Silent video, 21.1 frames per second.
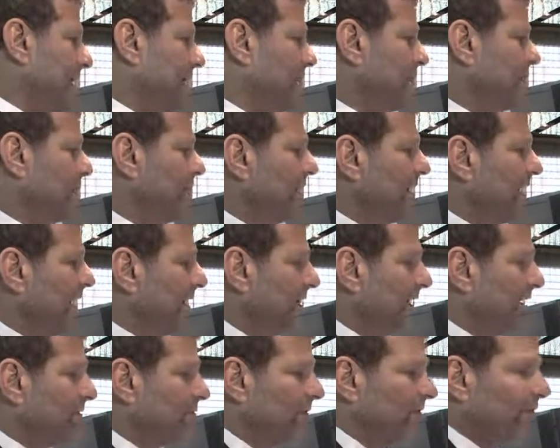and
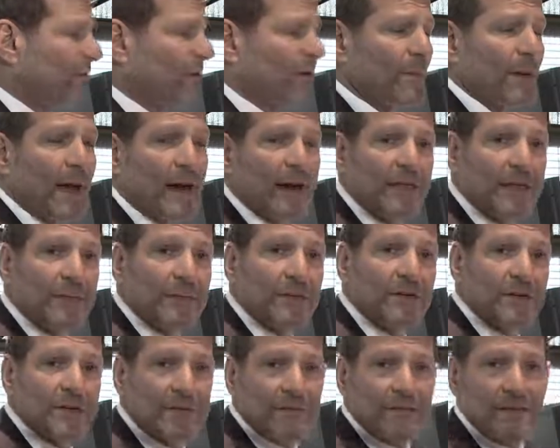routinely reformatted
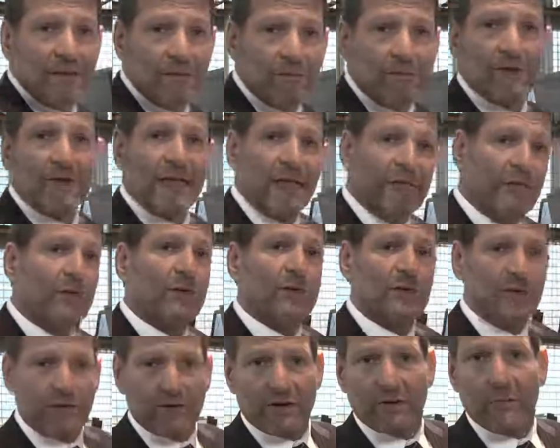images will give you a
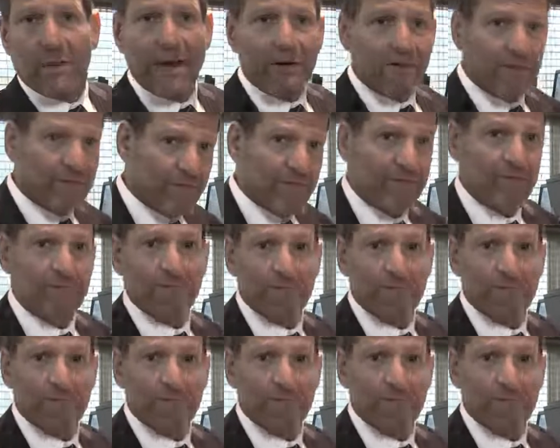certain amount of